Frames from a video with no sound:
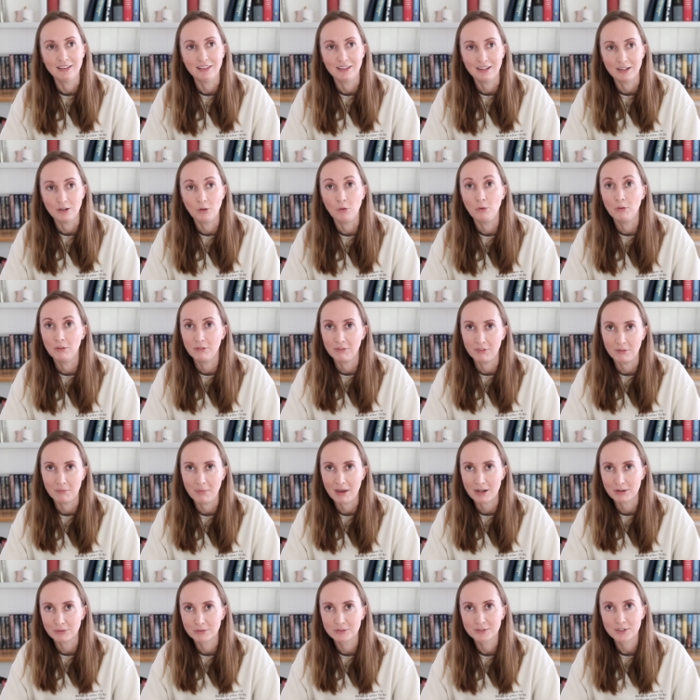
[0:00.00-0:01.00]
that all of the
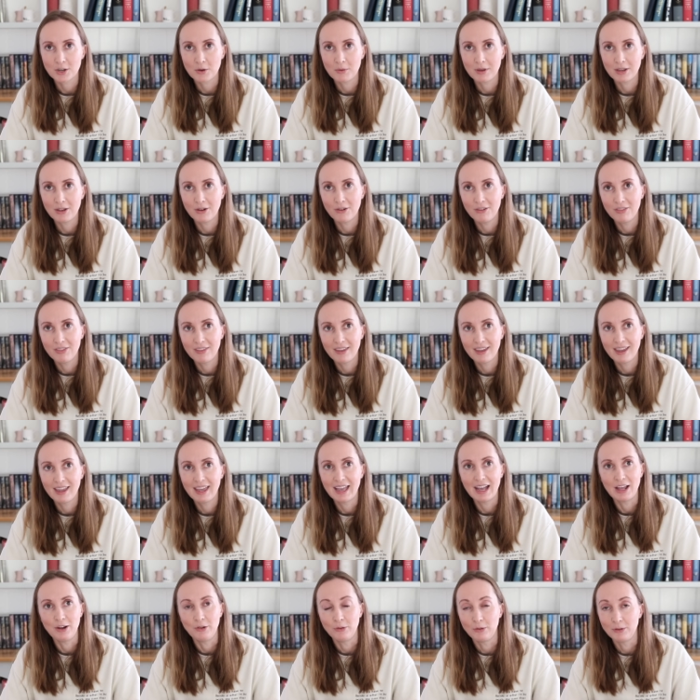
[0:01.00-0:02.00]
battles going on there
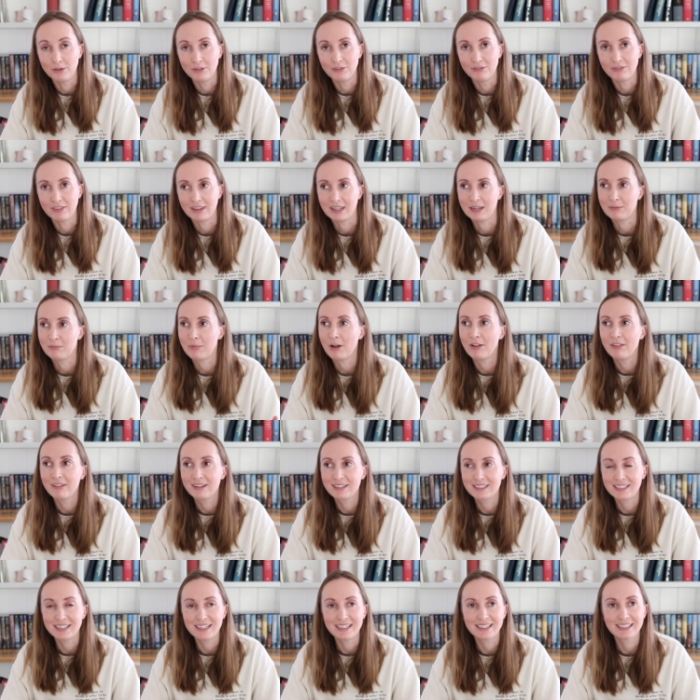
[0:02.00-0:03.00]
and all of the
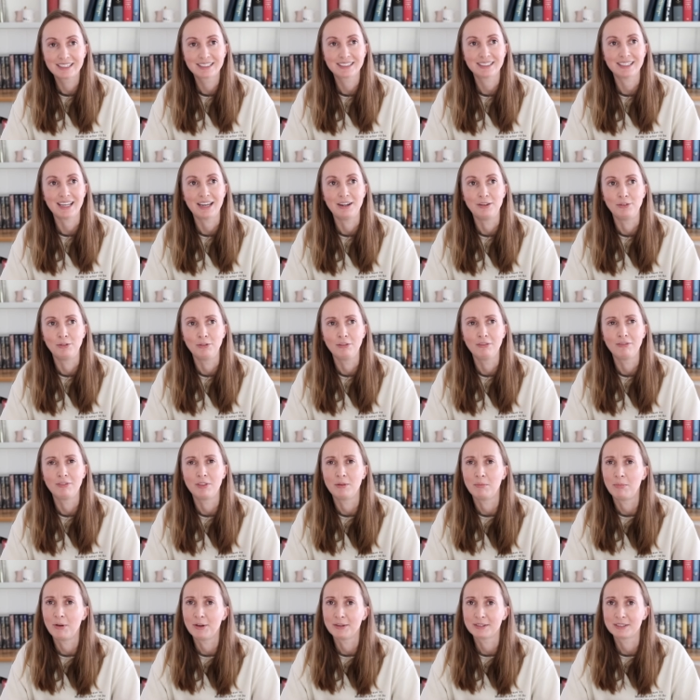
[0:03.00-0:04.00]
politics and all of the
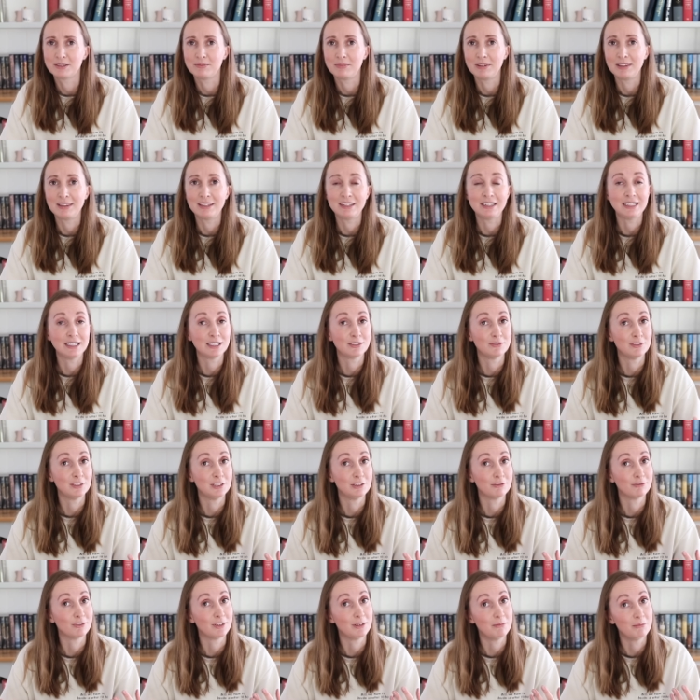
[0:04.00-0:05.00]
possibilities for
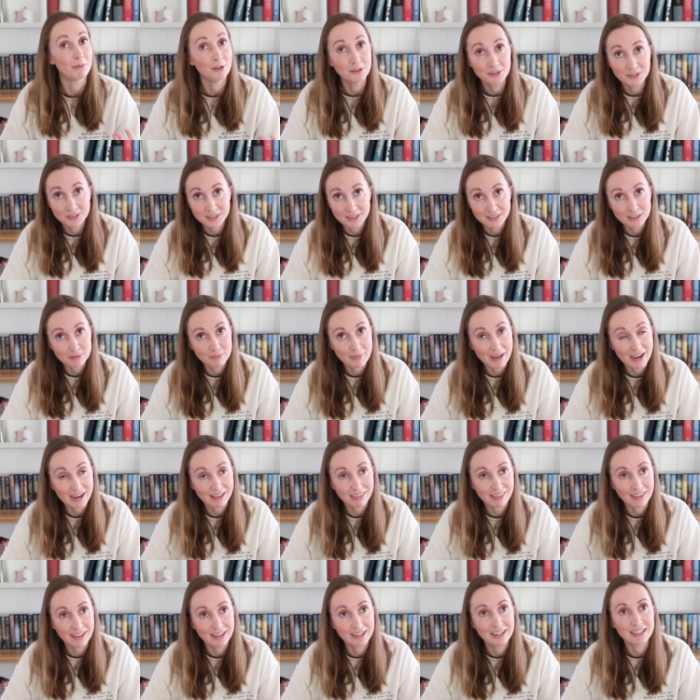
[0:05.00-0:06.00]
different monsters back
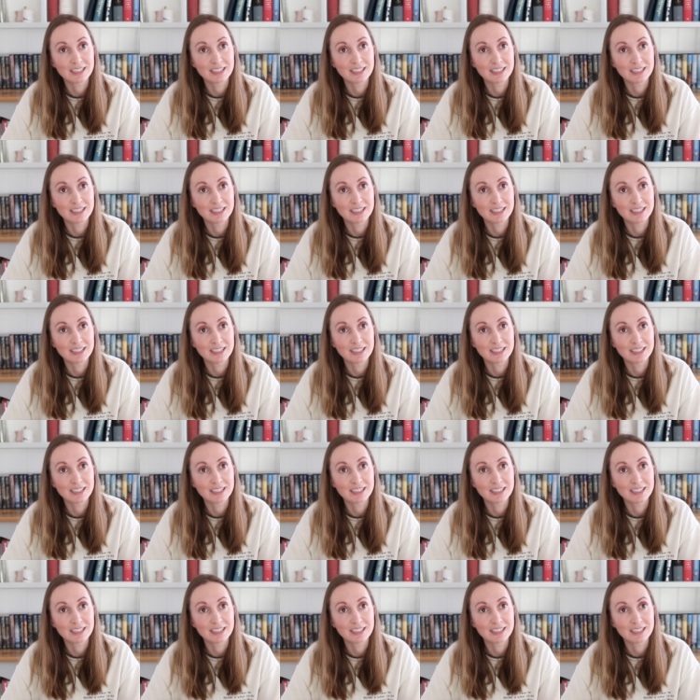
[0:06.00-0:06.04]
then,